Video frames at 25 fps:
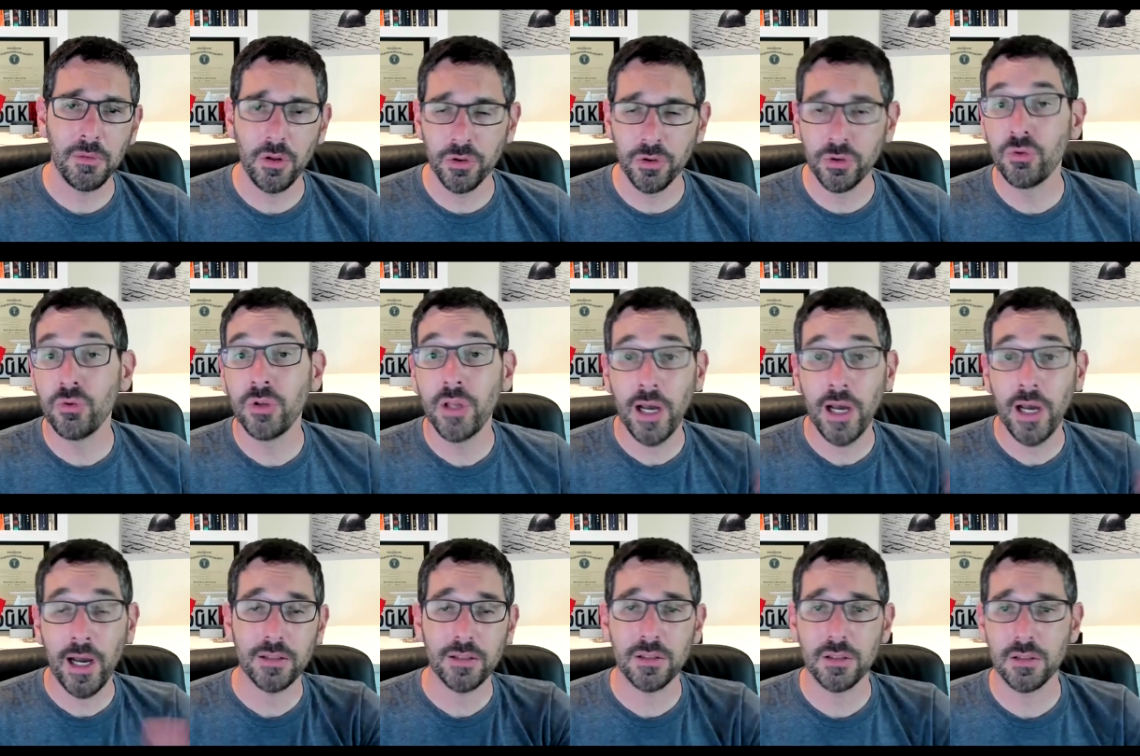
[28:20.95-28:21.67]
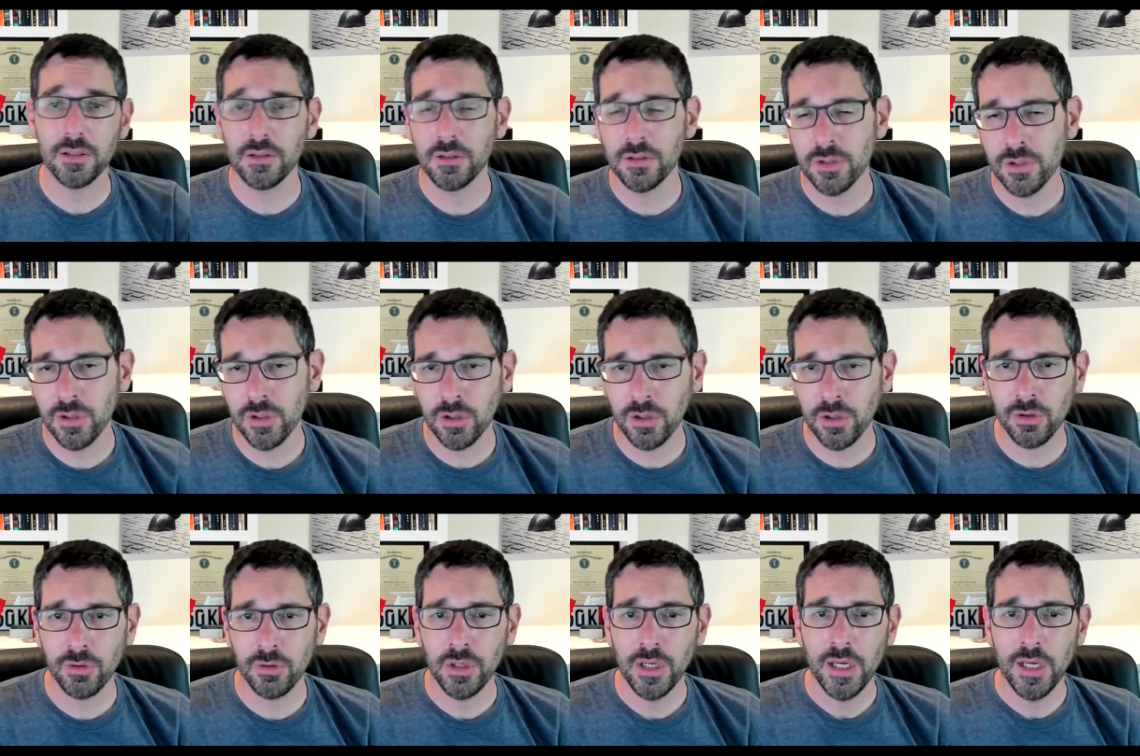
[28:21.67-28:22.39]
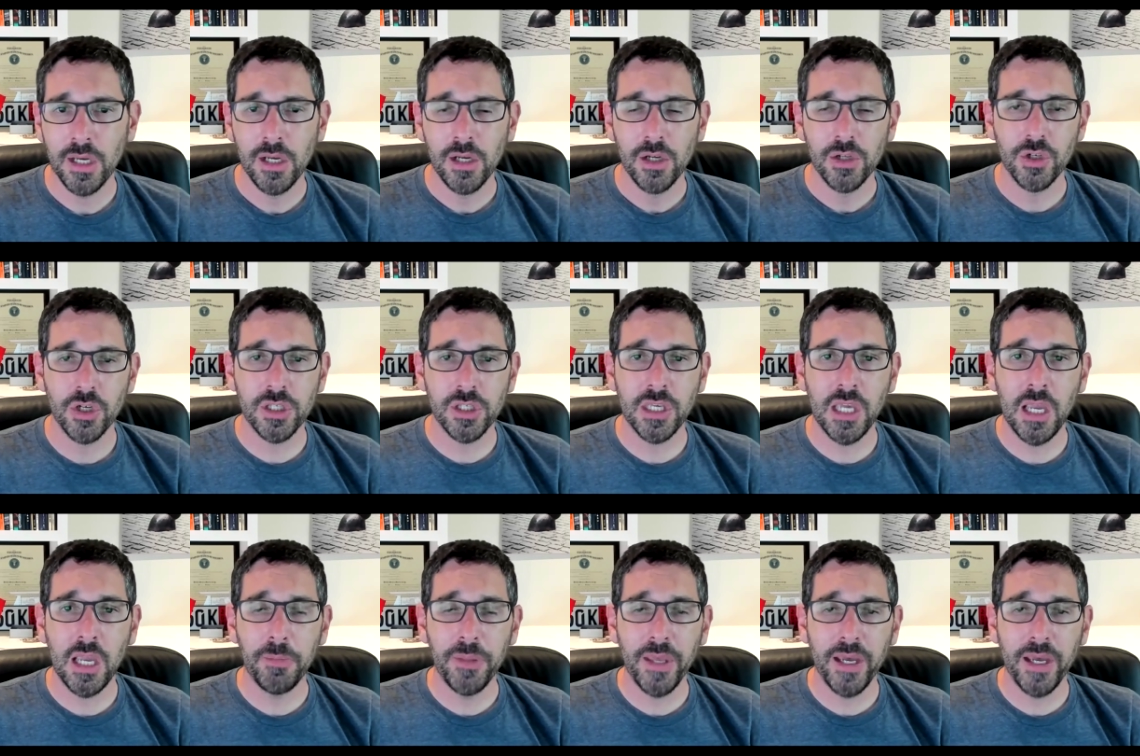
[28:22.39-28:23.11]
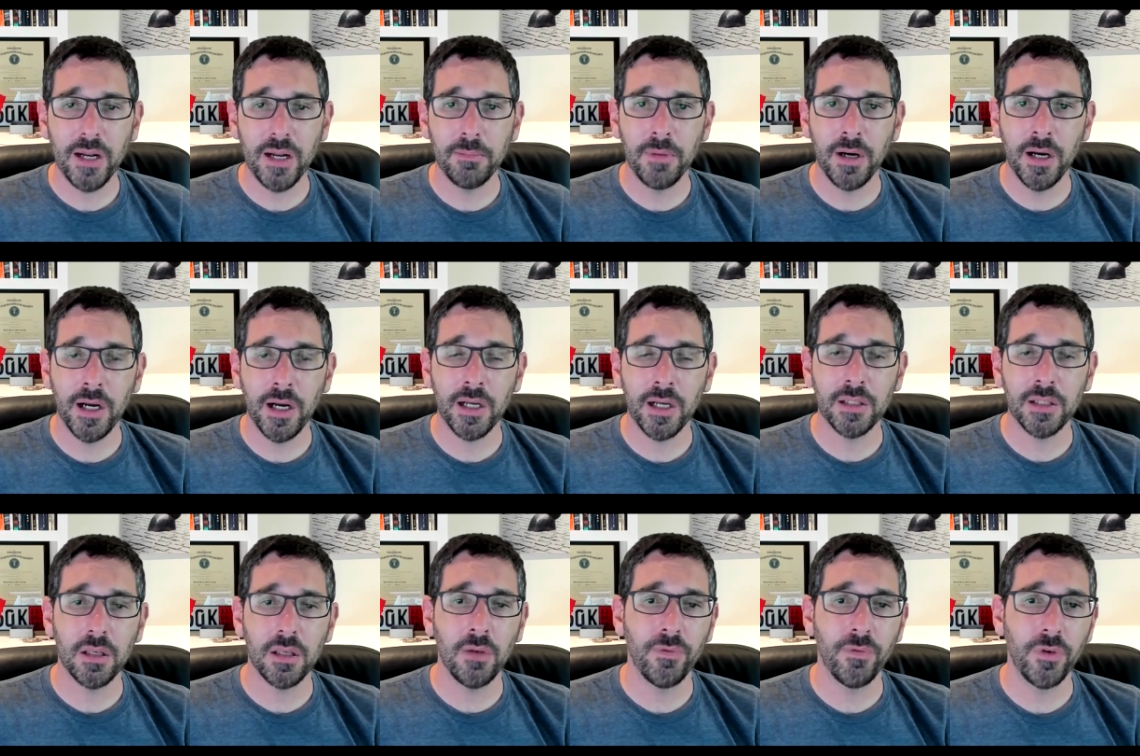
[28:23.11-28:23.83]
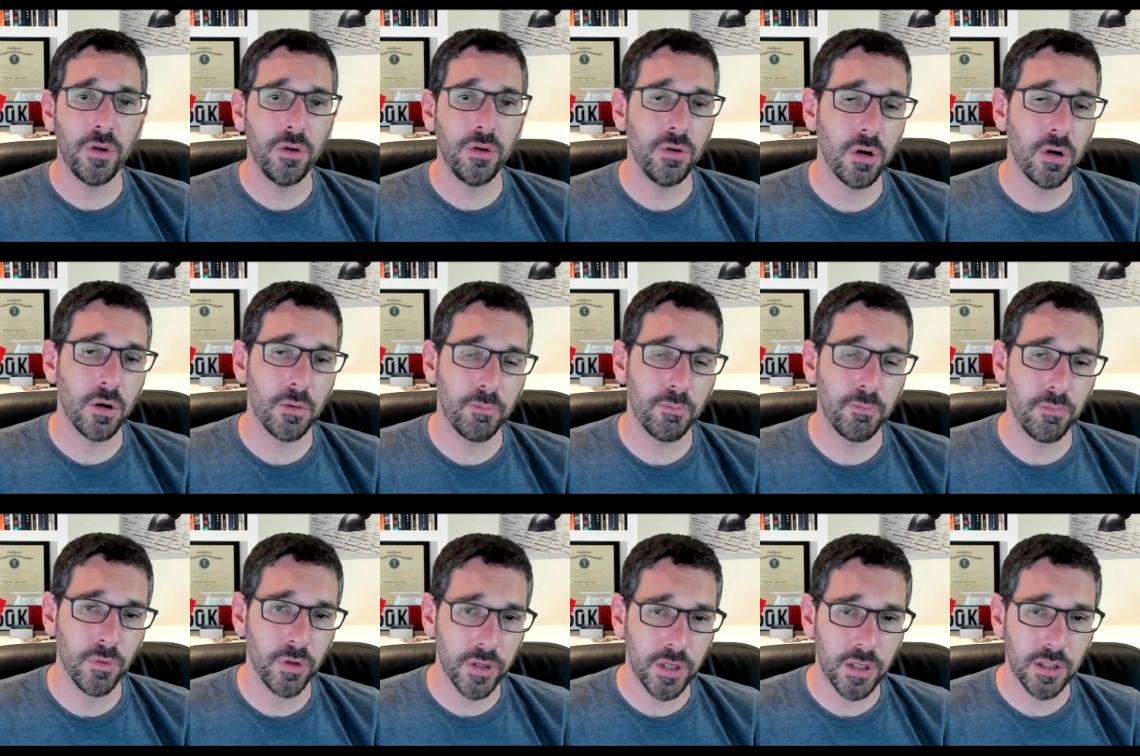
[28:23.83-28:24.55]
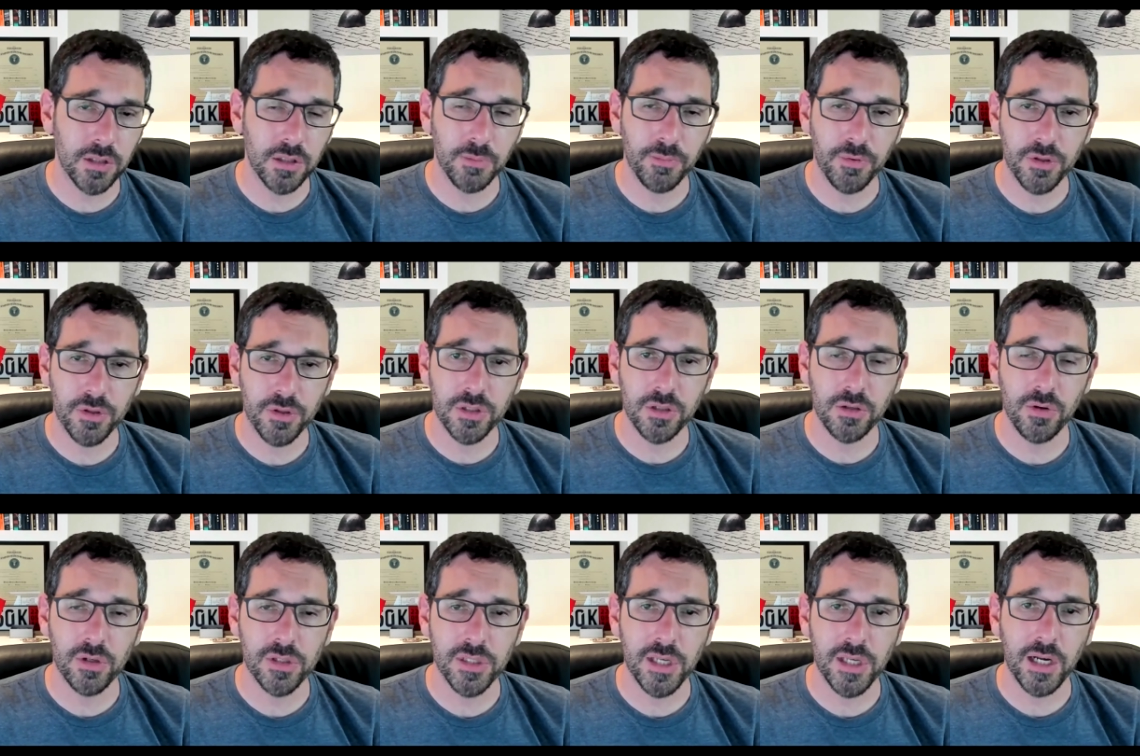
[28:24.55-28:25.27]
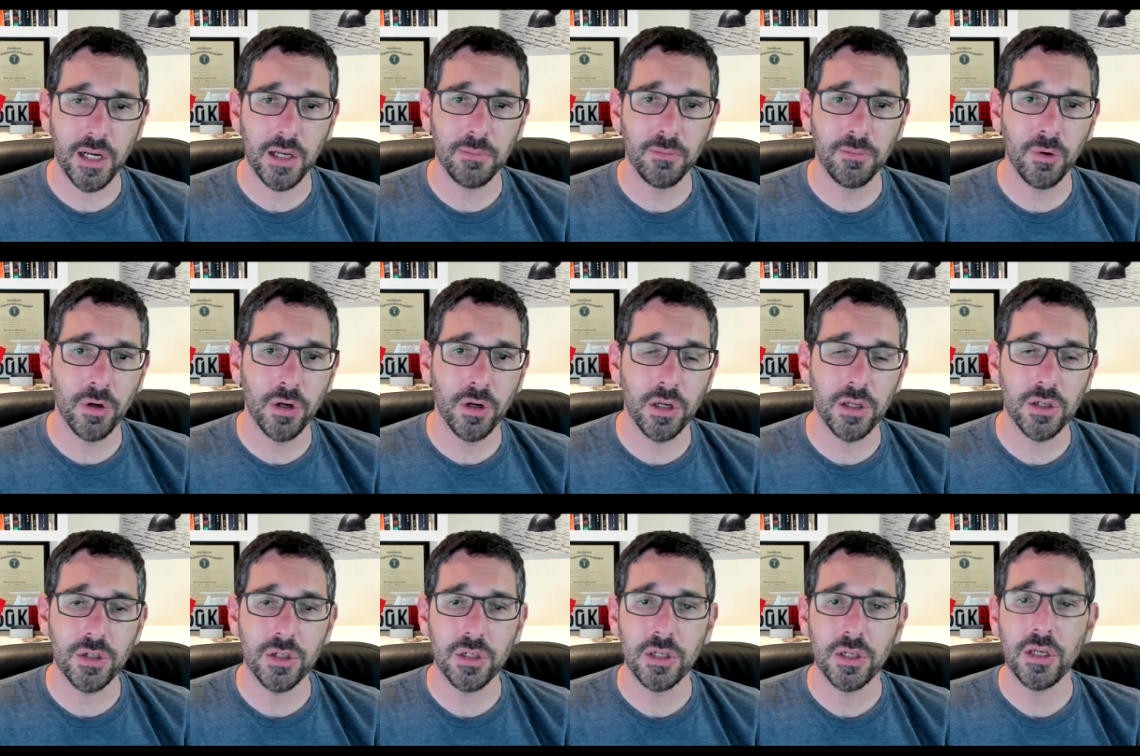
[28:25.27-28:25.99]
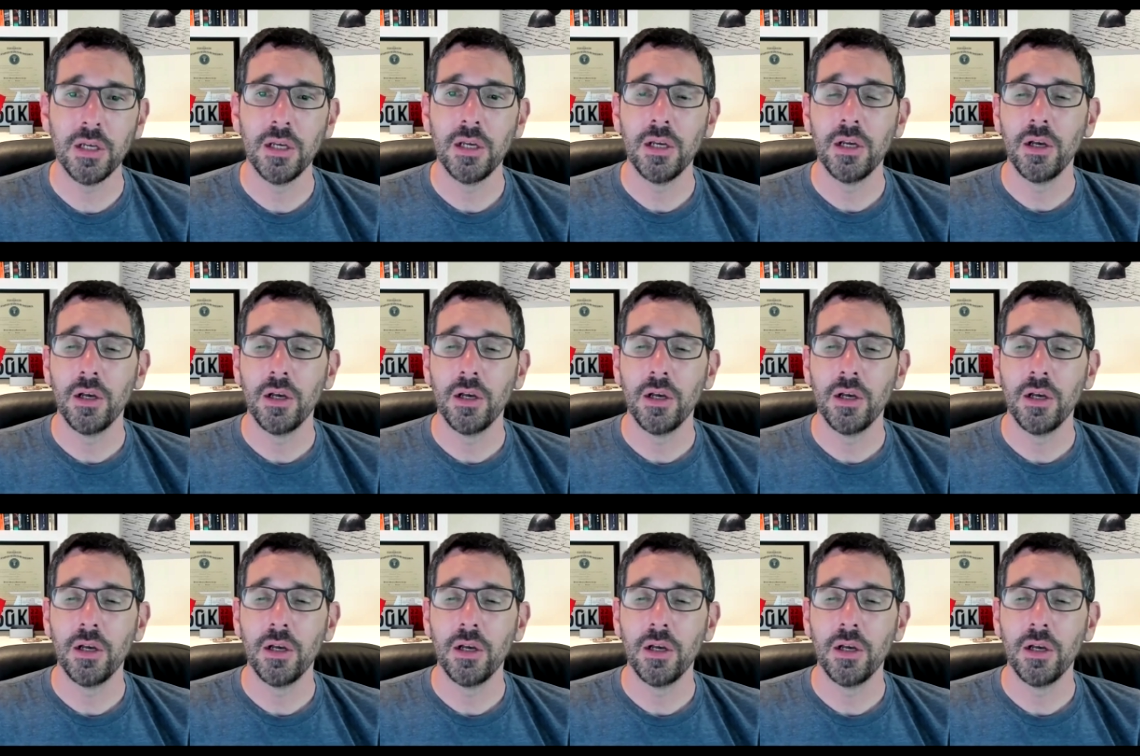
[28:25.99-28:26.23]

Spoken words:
Do not. So just keep that in mind if you are looking to pursue a second mortgage.